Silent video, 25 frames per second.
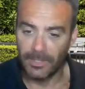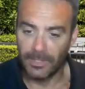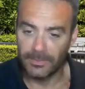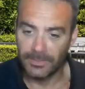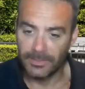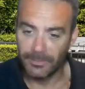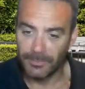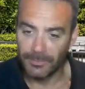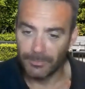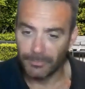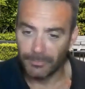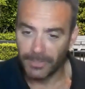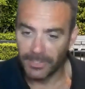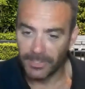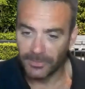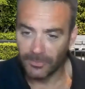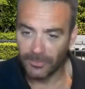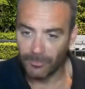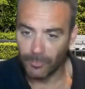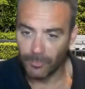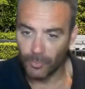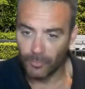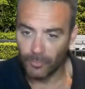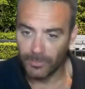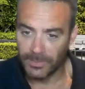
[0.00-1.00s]
some of the plants I
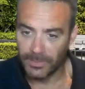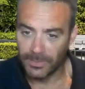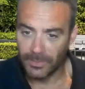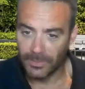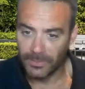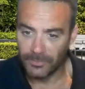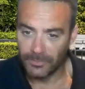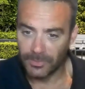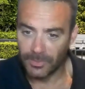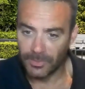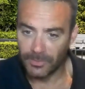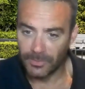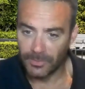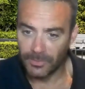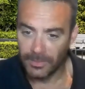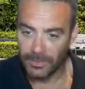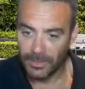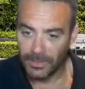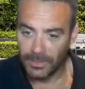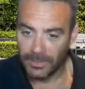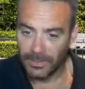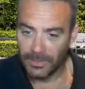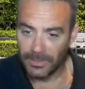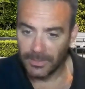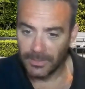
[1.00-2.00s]
bought myself. So
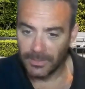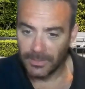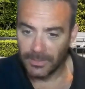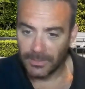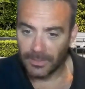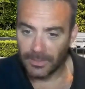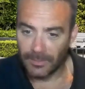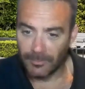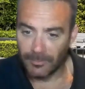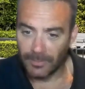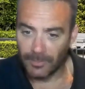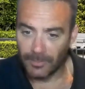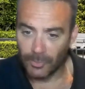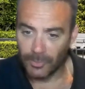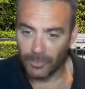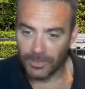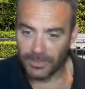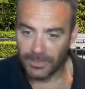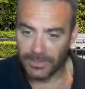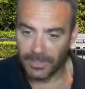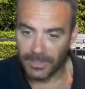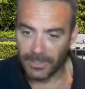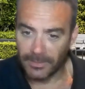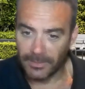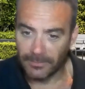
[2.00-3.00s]
I'll be looking to
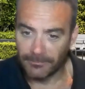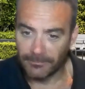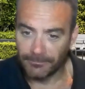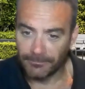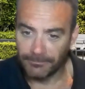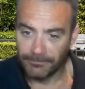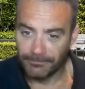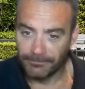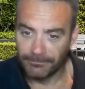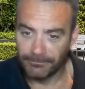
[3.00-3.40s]
sell,